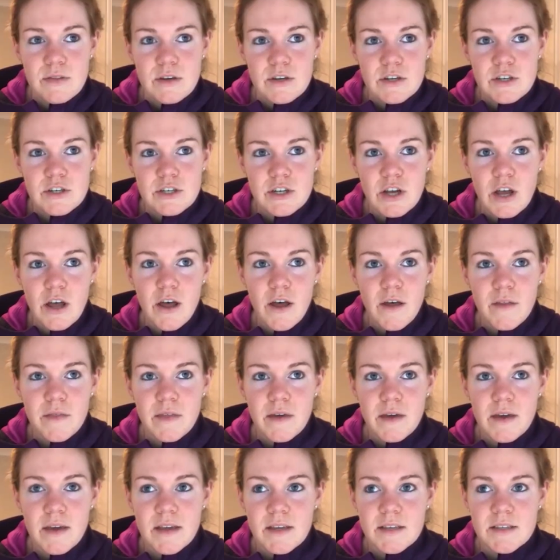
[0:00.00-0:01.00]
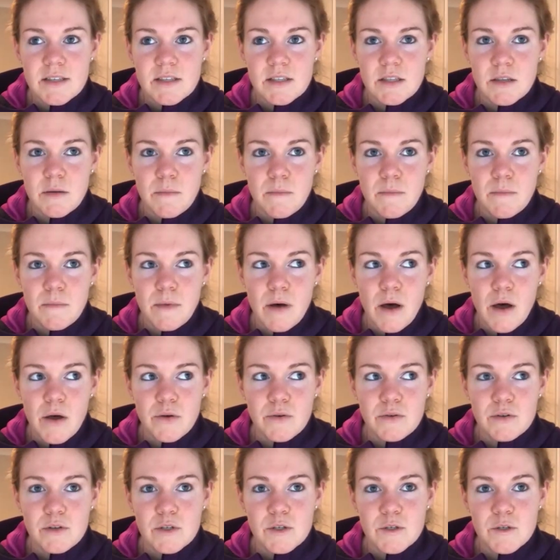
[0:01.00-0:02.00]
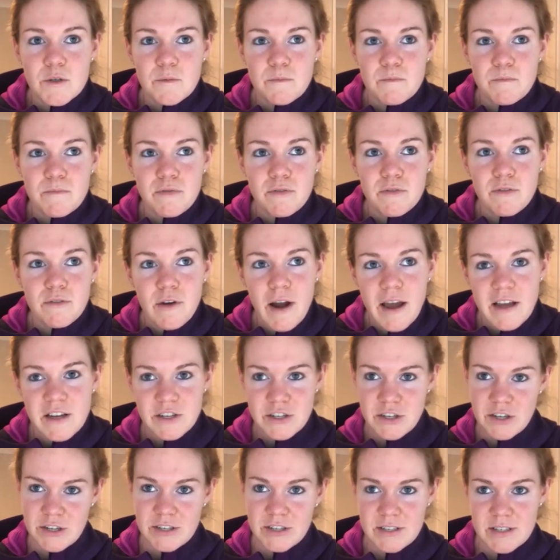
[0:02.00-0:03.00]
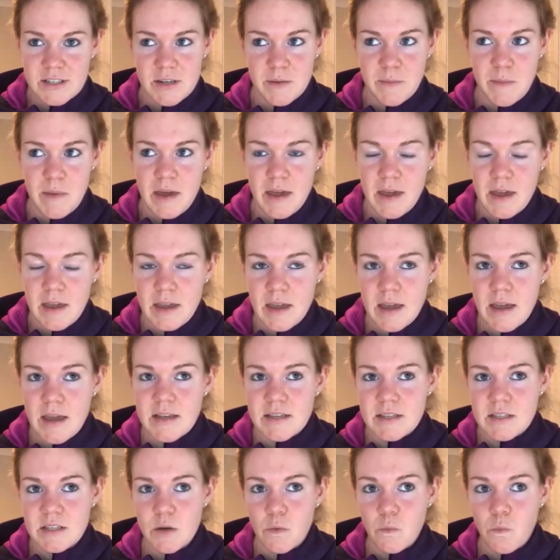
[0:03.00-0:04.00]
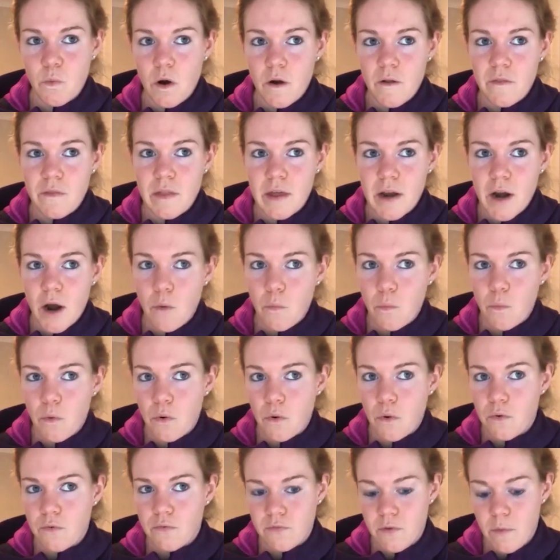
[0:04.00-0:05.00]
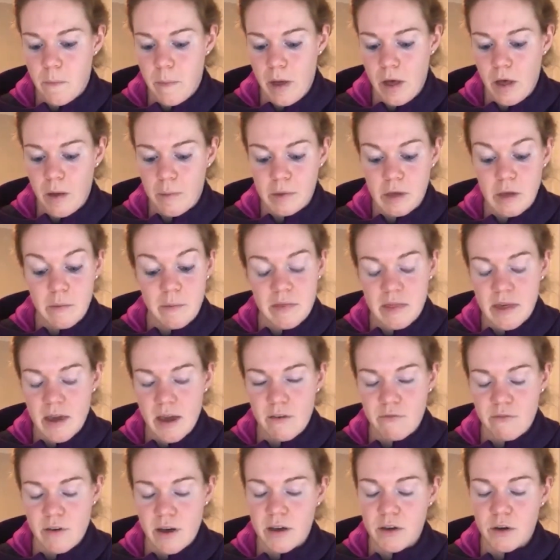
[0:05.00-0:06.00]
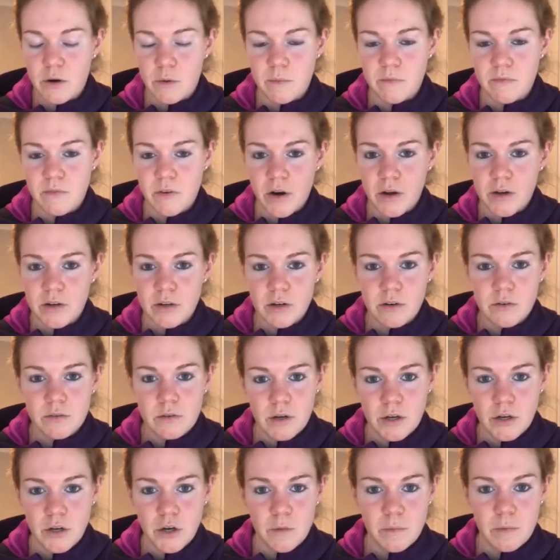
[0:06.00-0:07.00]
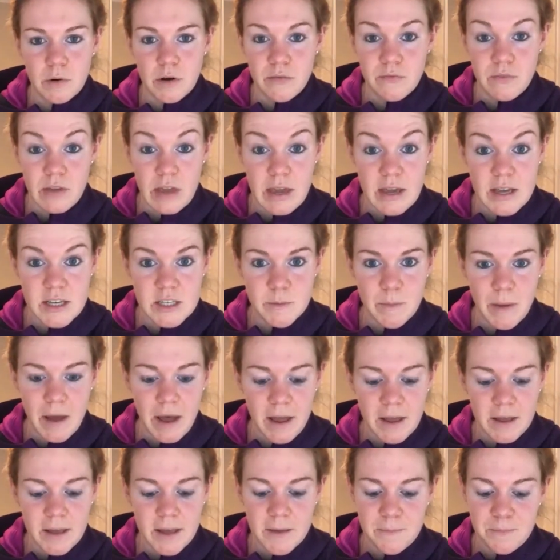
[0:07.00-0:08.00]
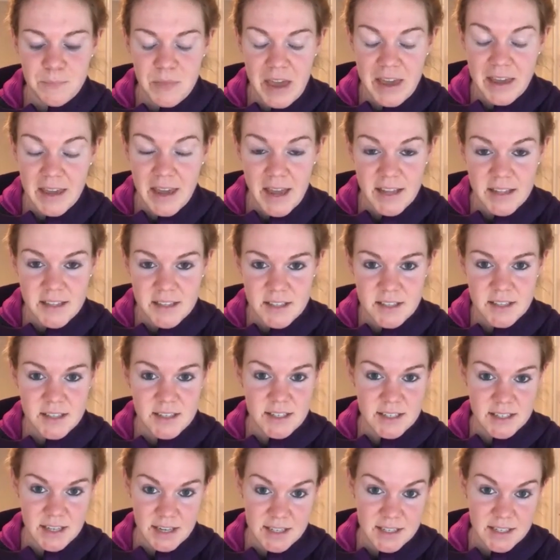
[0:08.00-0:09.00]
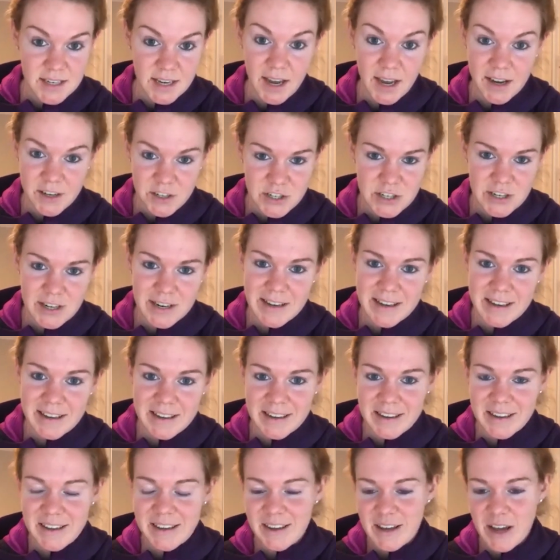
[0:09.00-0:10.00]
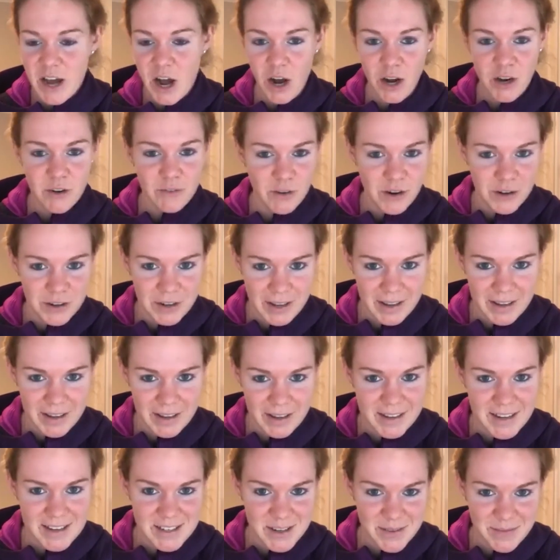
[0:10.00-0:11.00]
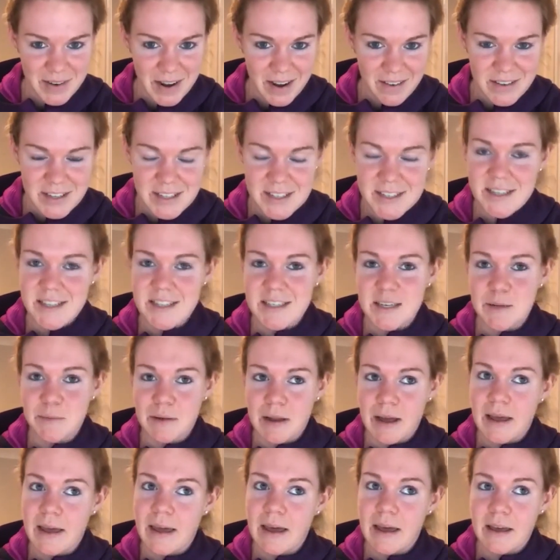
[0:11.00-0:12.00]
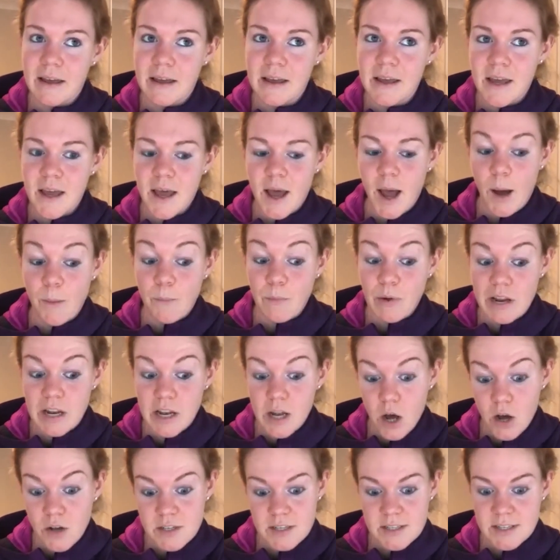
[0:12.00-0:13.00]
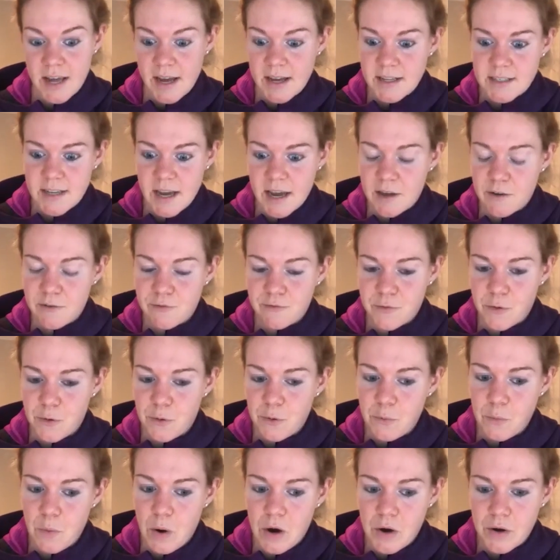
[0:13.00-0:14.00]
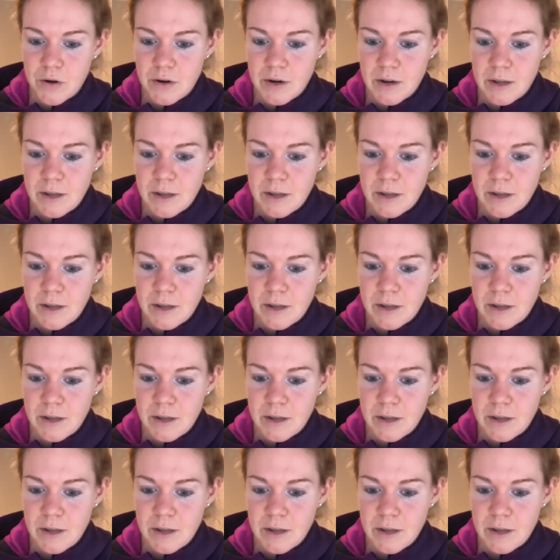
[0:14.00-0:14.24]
shirt that is the most precious to me is the one that I wore for Birmingham in the FA Cup final a couple of years back against City, actually. Ironic, because I'm now a City player, and we lost that day 4-1.